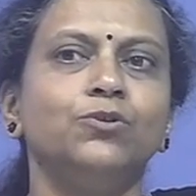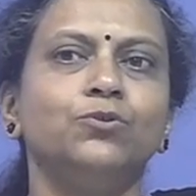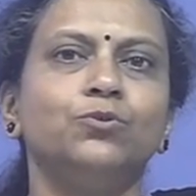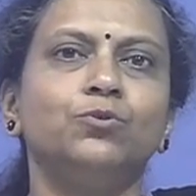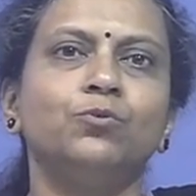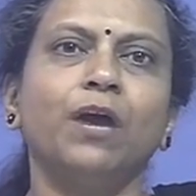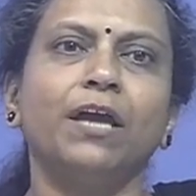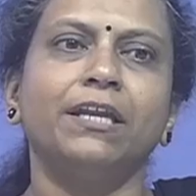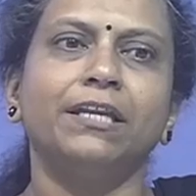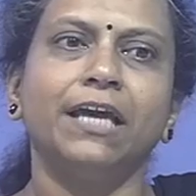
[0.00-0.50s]

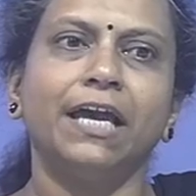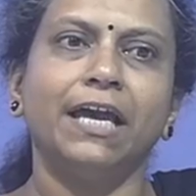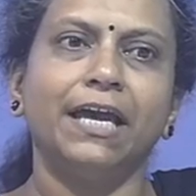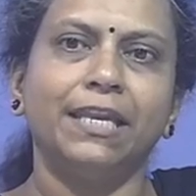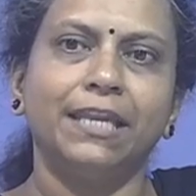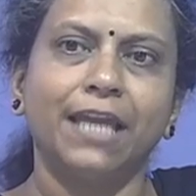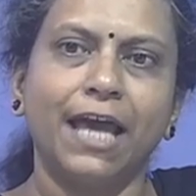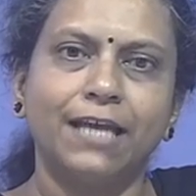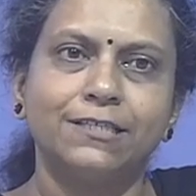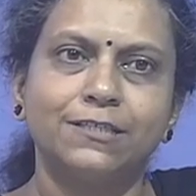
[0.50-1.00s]
to an
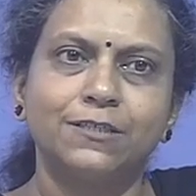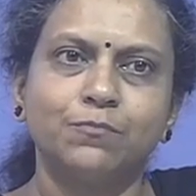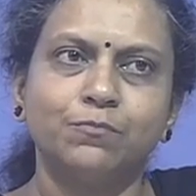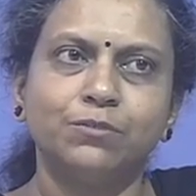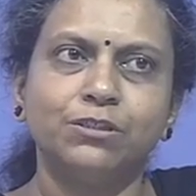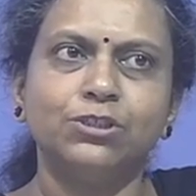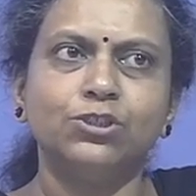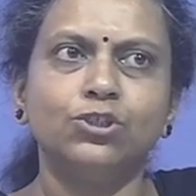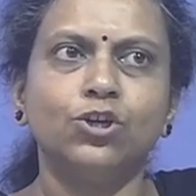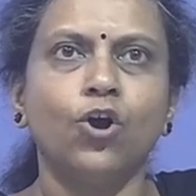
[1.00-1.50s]

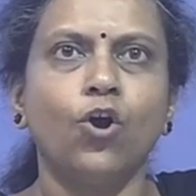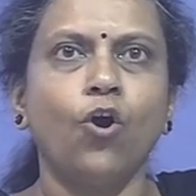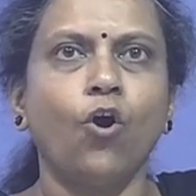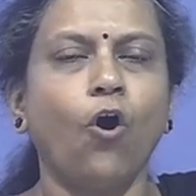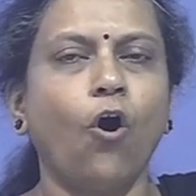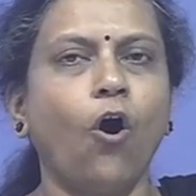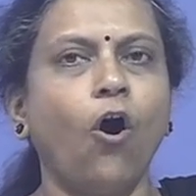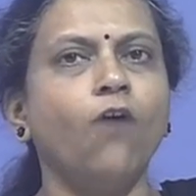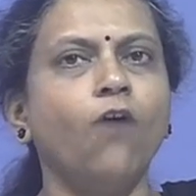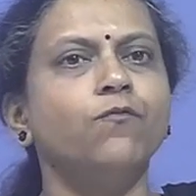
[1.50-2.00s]
enhancement
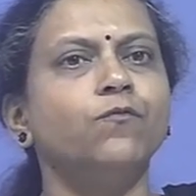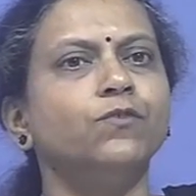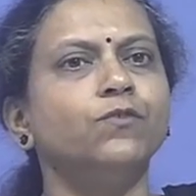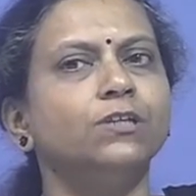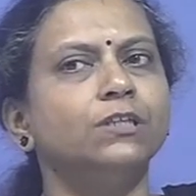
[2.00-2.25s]
of